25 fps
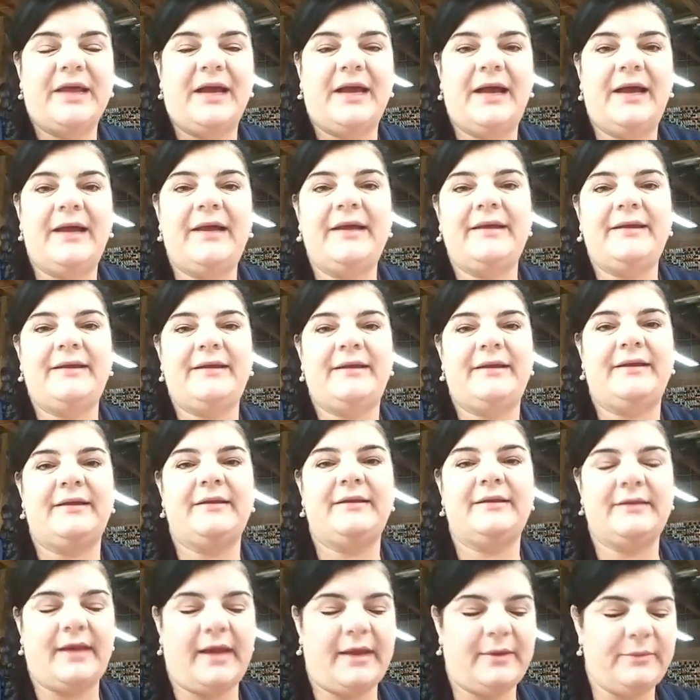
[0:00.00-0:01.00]

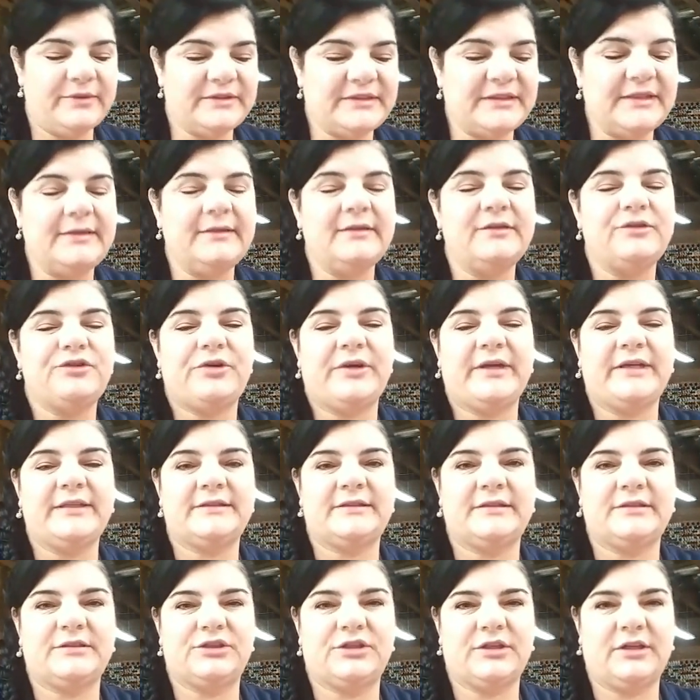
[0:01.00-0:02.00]
I was in the
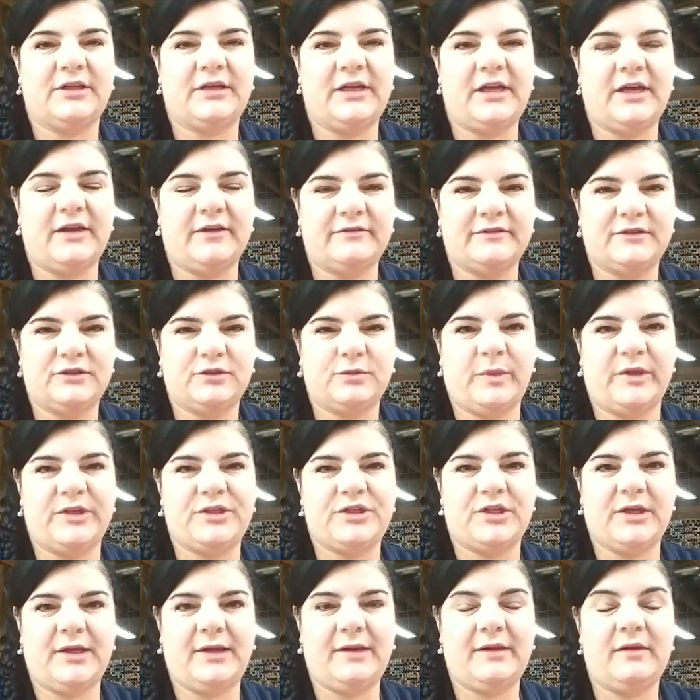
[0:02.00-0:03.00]
transition of
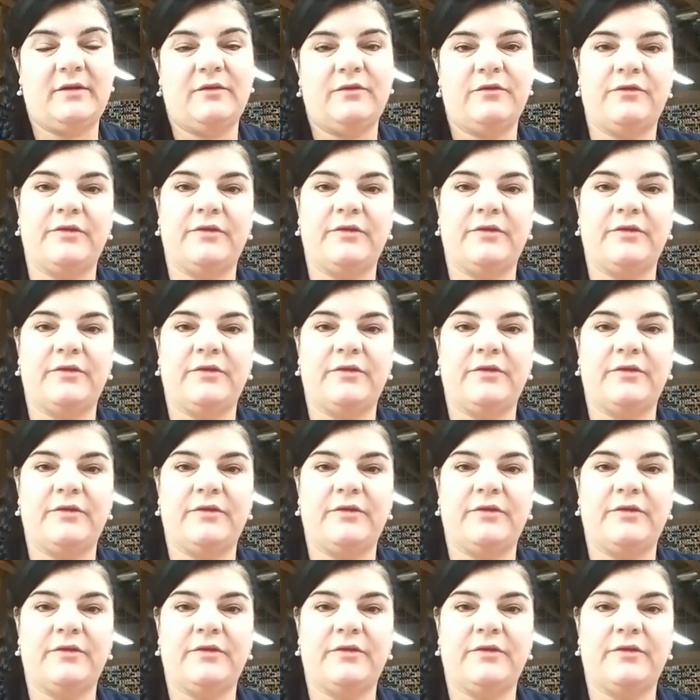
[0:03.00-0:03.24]
switching